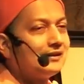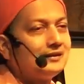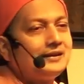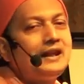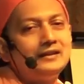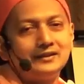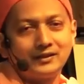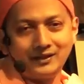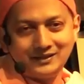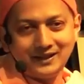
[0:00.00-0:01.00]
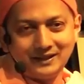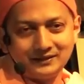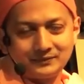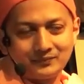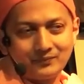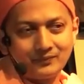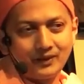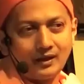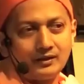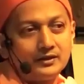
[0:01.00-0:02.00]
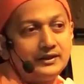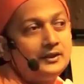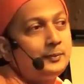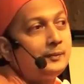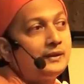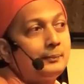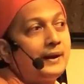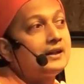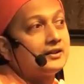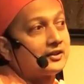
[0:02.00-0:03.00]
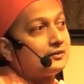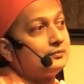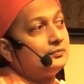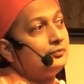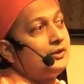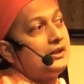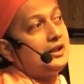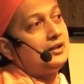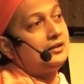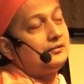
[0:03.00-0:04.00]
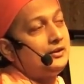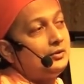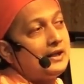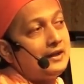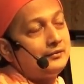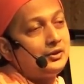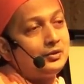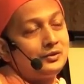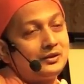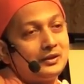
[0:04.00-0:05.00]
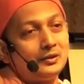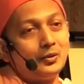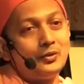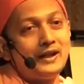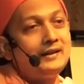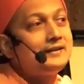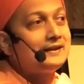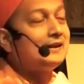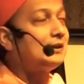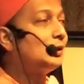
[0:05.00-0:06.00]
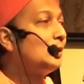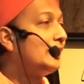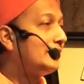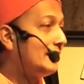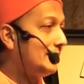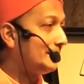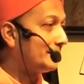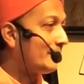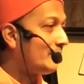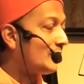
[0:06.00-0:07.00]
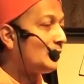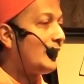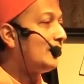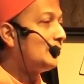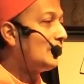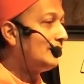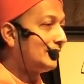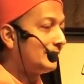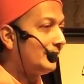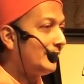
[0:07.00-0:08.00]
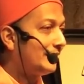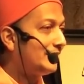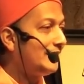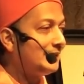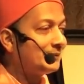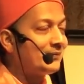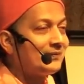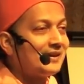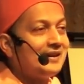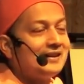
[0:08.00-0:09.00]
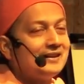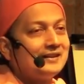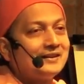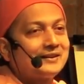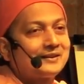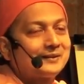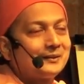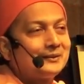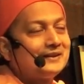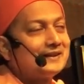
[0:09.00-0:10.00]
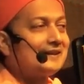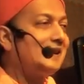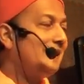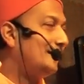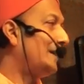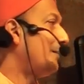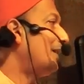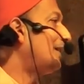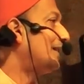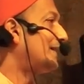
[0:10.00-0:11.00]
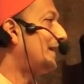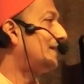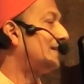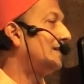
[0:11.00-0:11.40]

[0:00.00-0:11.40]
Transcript: king, the great king. Now these people are beggars. We don't own anything, let alone a kingdom. So why are you called a king? So there's a saying in the Himalayas that